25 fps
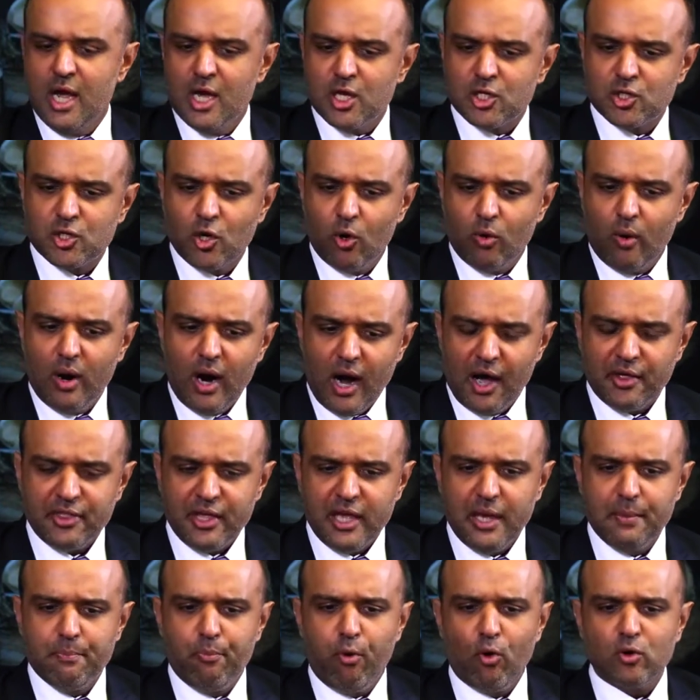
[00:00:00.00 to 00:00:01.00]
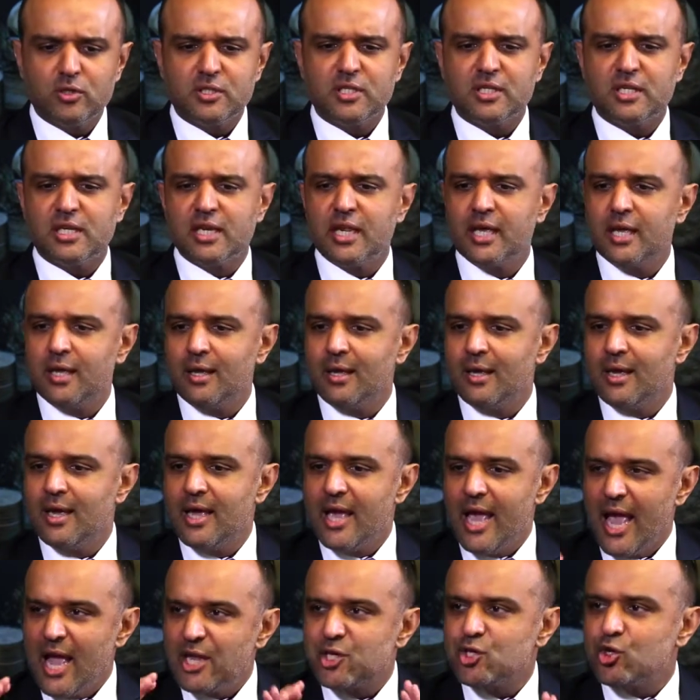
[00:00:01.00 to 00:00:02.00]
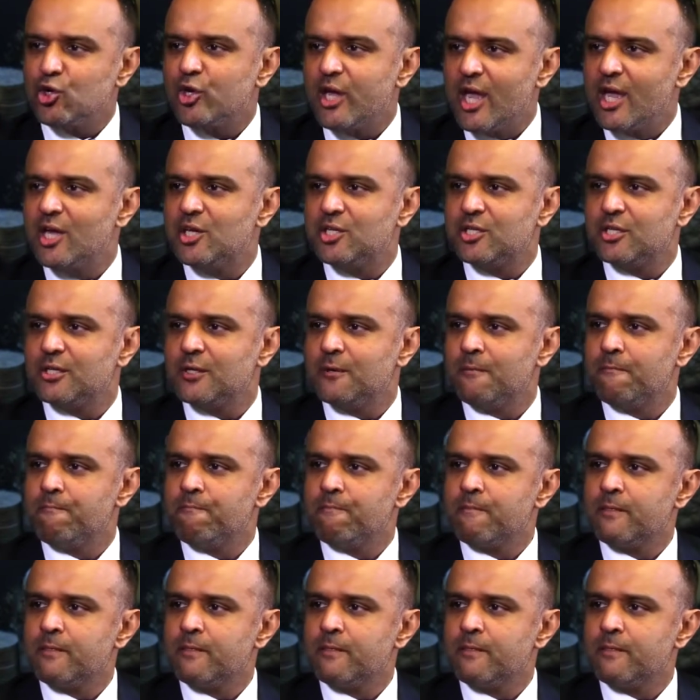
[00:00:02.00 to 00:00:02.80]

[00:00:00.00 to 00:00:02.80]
So I think importantly, education